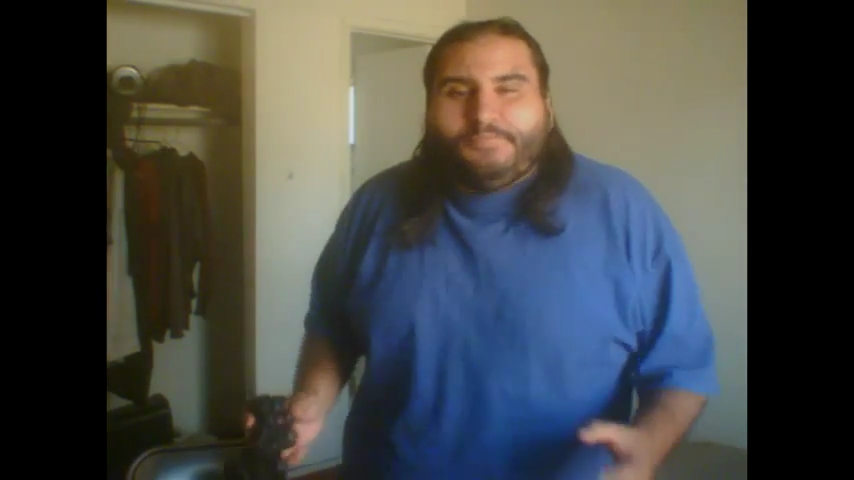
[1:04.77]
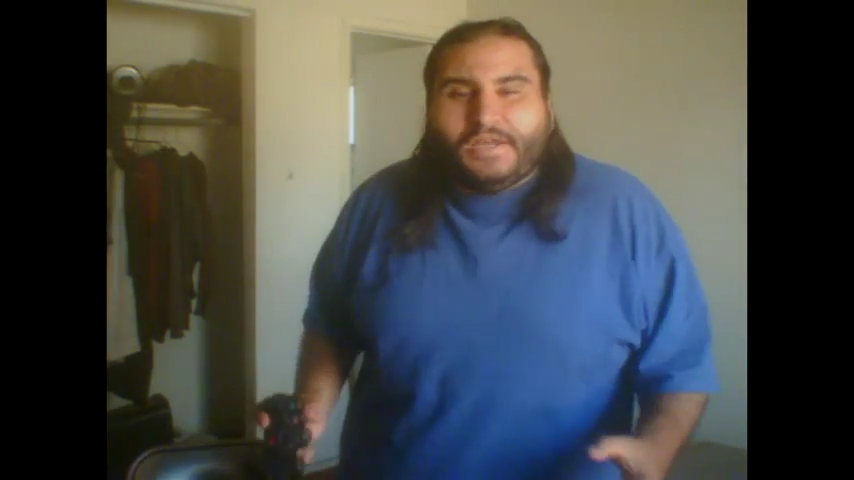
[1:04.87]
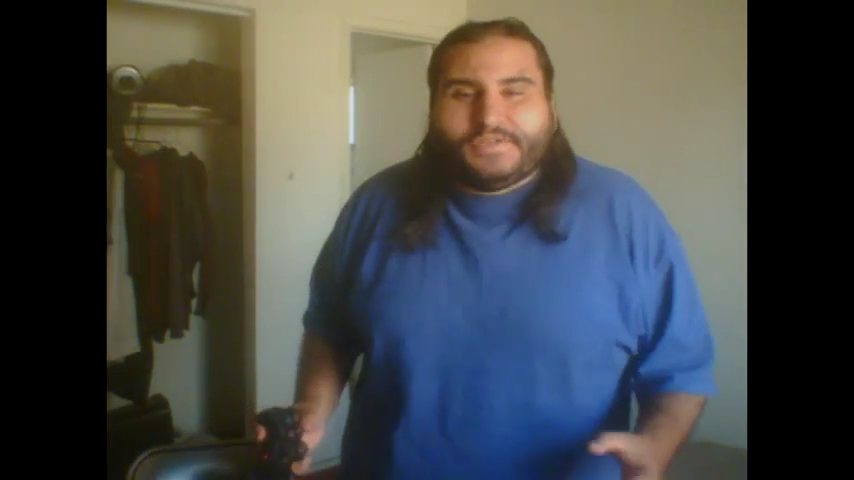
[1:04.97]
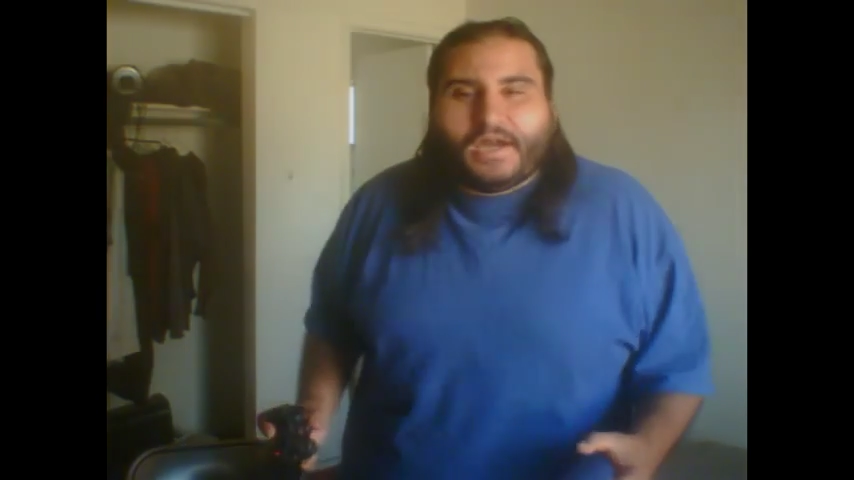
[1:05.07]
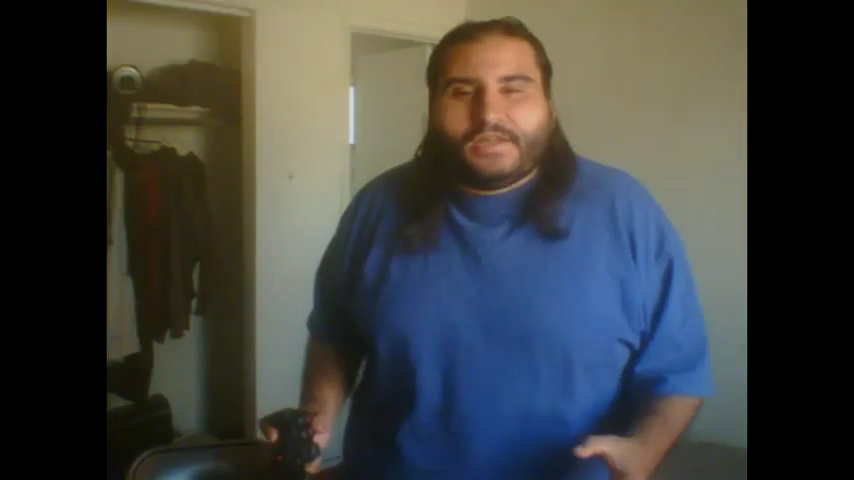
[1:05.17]

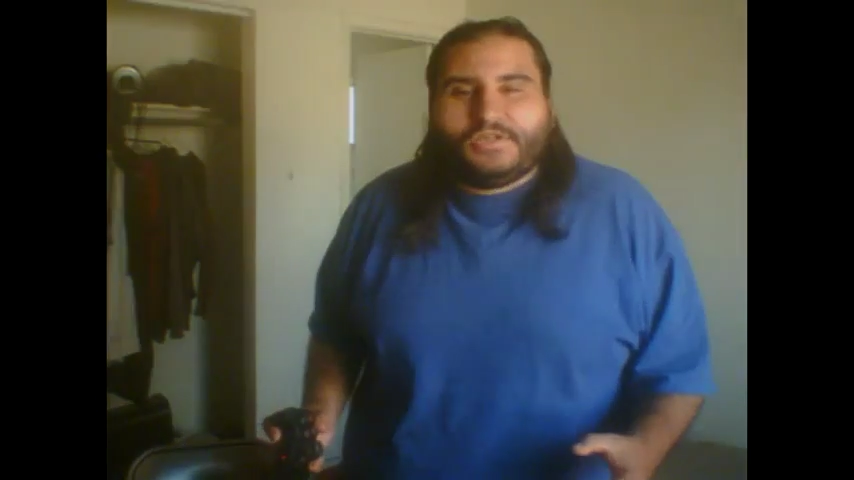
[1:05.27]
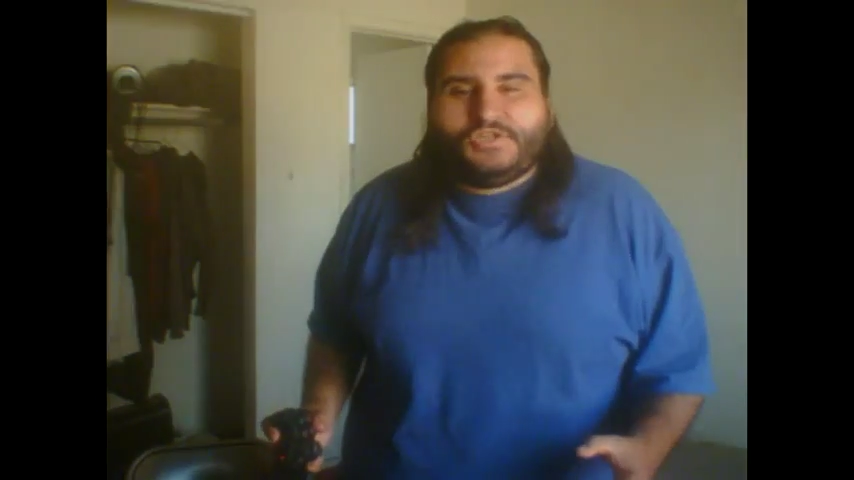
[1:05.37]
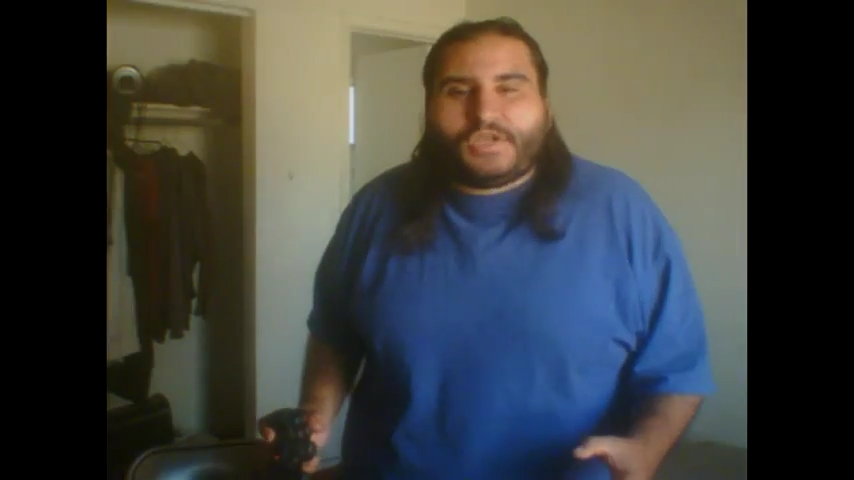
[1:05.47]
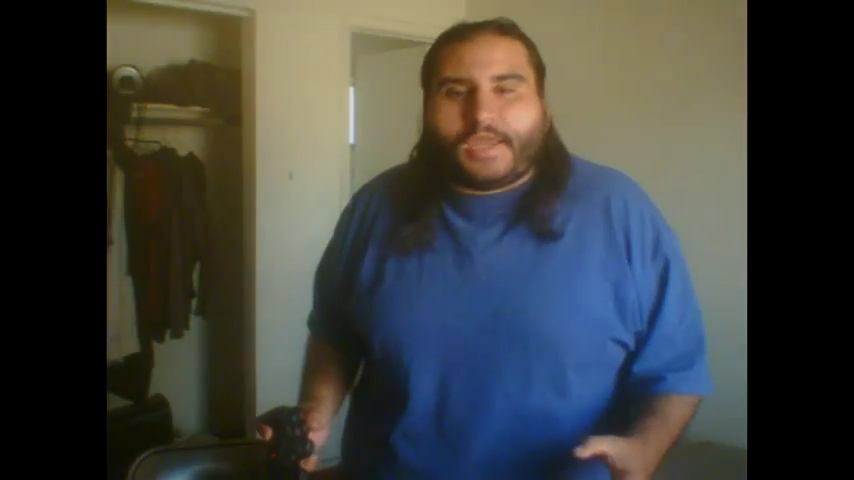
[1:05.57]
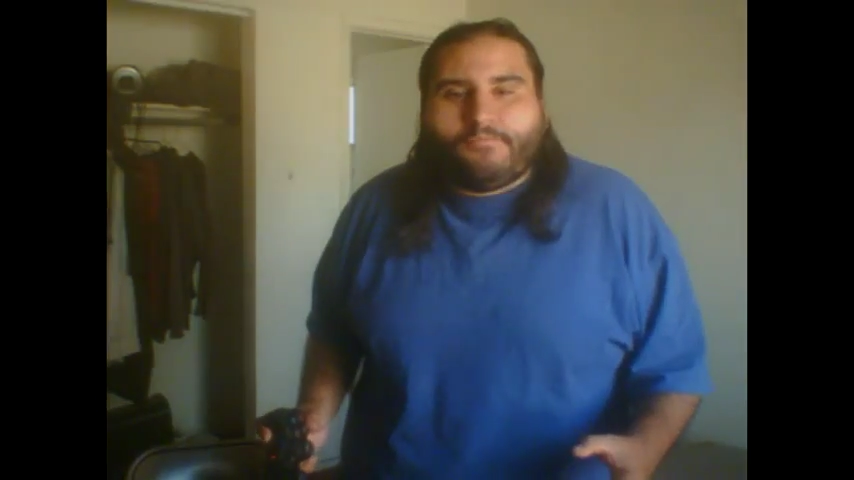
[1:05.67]
bent out of
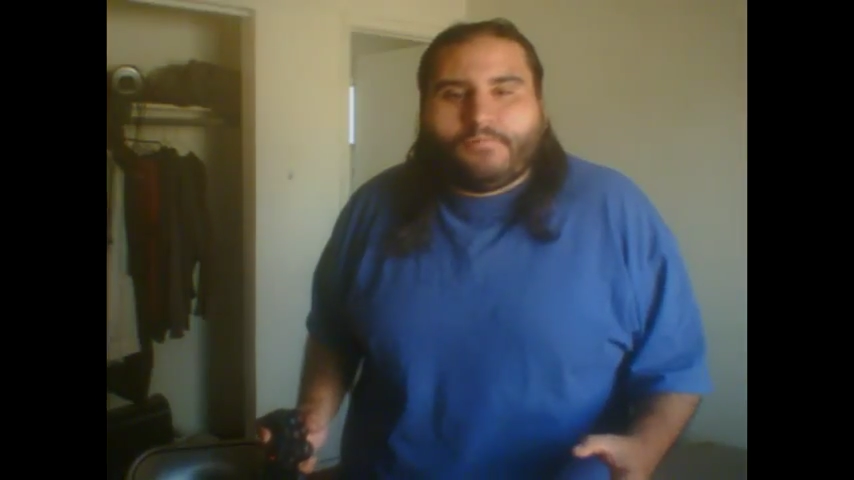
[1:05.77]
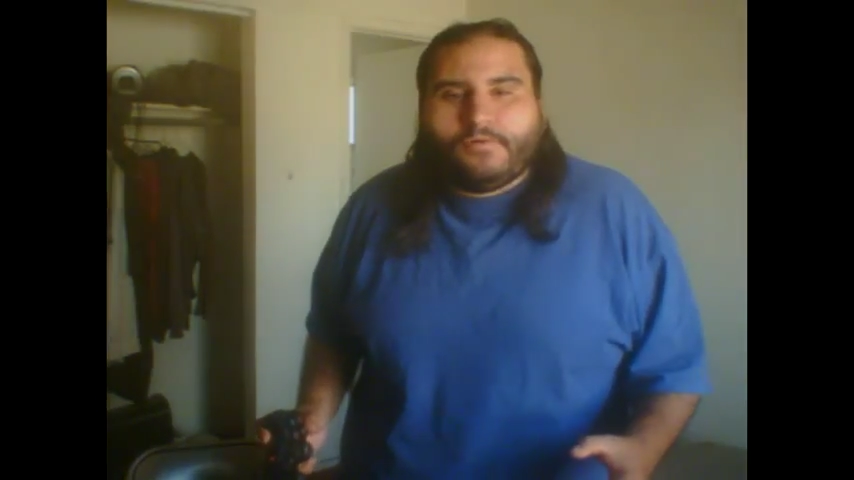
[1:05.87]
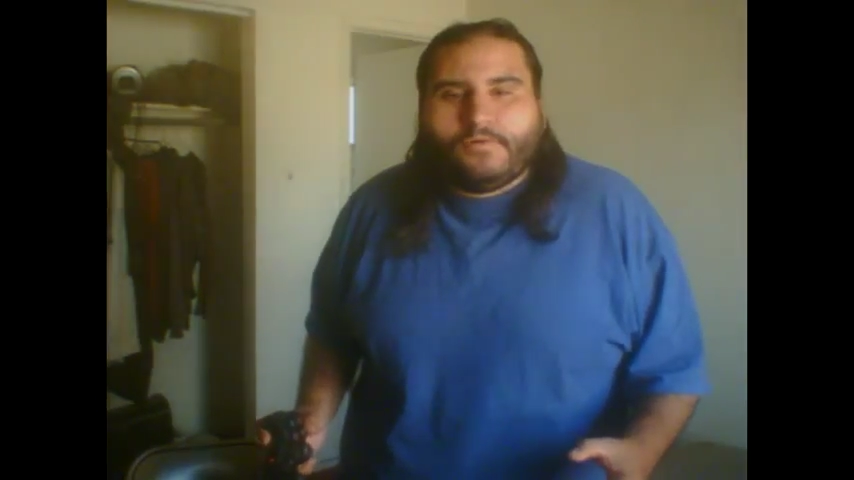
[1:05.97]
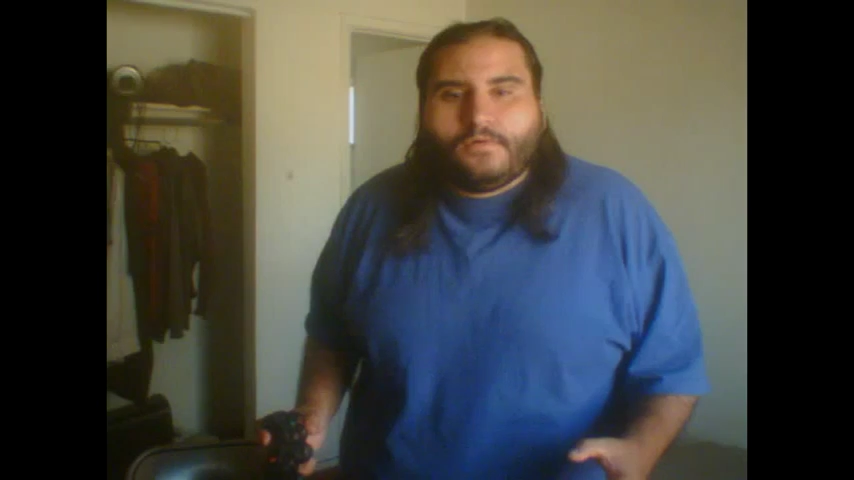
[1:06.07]
shape.